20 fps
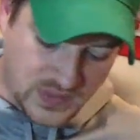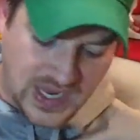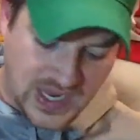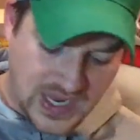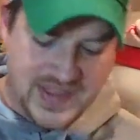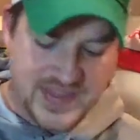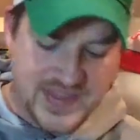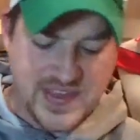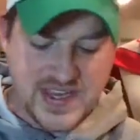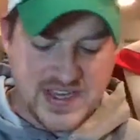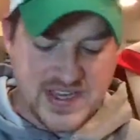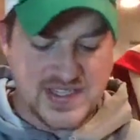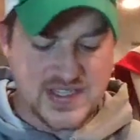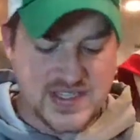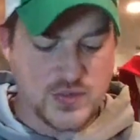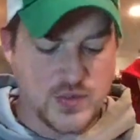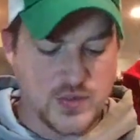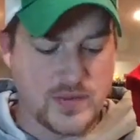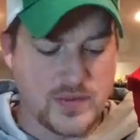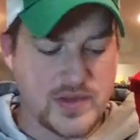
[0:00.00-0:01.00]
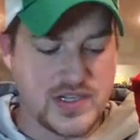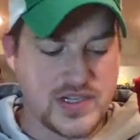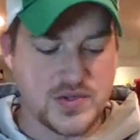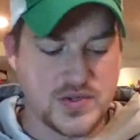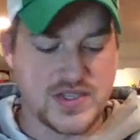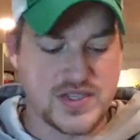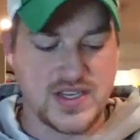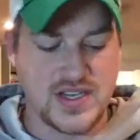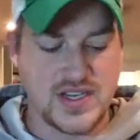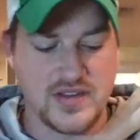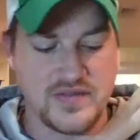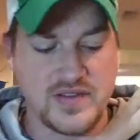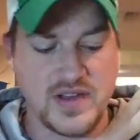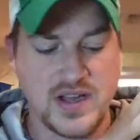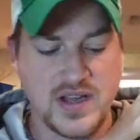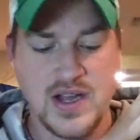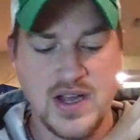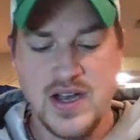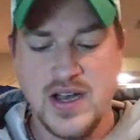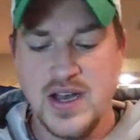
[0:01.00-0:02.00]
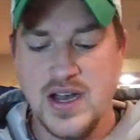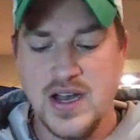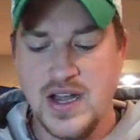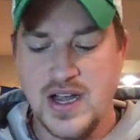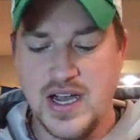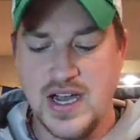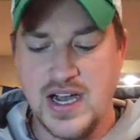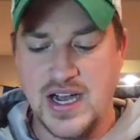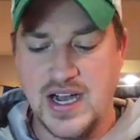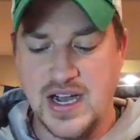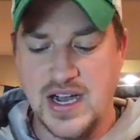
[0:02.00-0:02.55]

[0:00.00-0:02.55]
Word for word: And this is what I'm interested of. Uh,